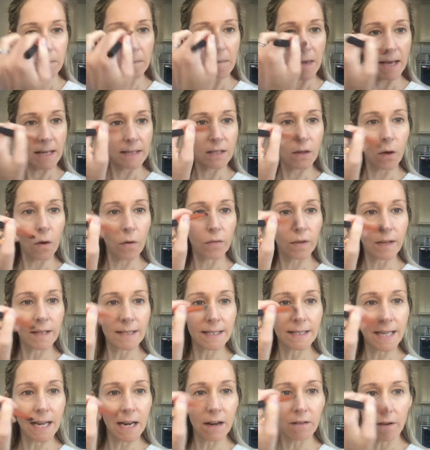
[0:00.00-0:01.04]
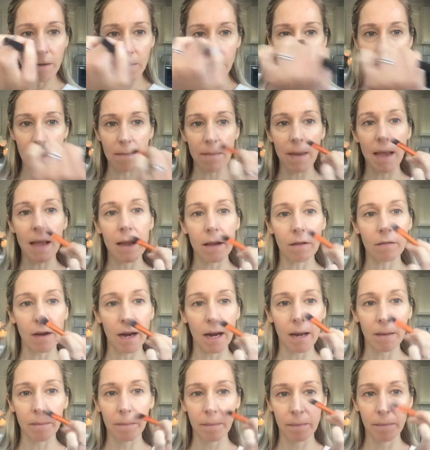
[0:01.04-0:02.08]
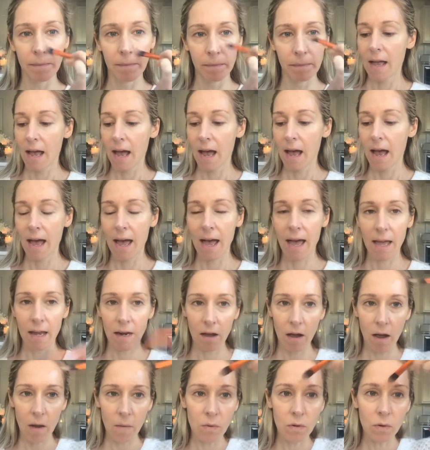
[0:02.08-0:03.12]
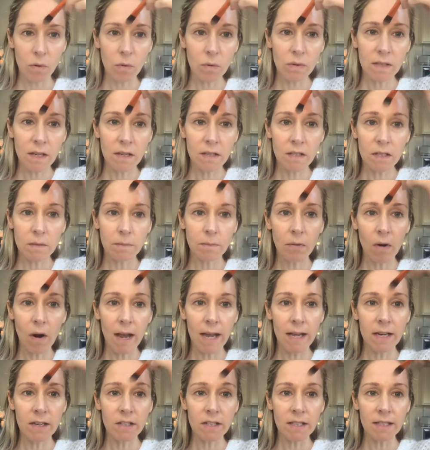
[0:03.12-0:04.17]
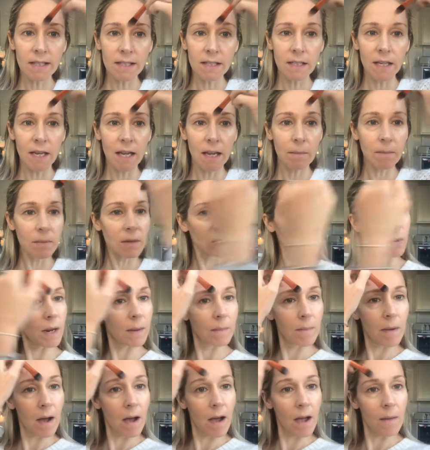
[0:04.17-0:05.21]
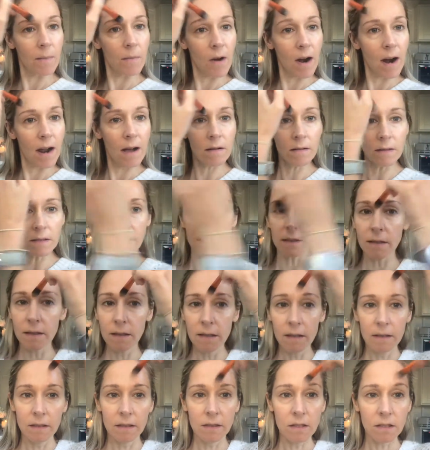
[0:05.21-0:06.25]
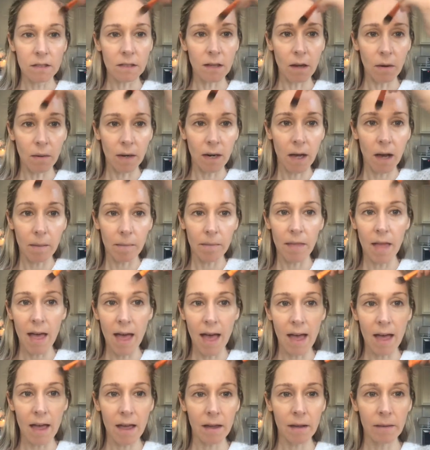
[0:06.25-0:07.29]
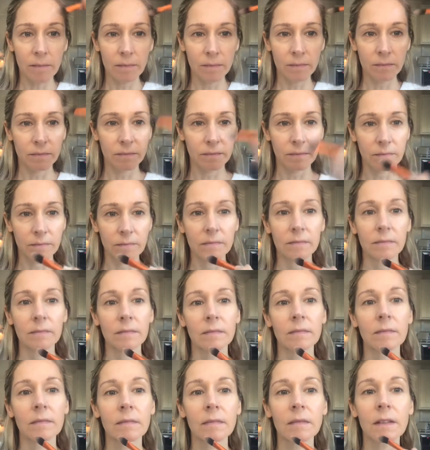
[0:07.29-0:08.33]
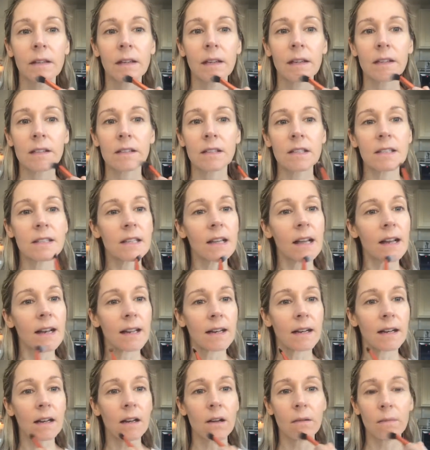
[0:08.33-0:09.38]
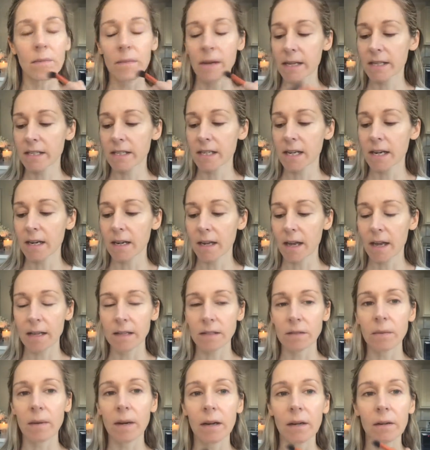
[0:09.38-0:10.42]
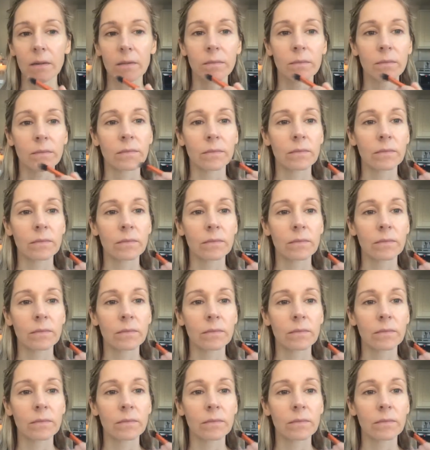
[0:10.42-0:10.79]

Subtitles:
mix of concealer and BB cream. And I would also just brighten just in between my eyebrows, just going up there, and just a little on my chin as well.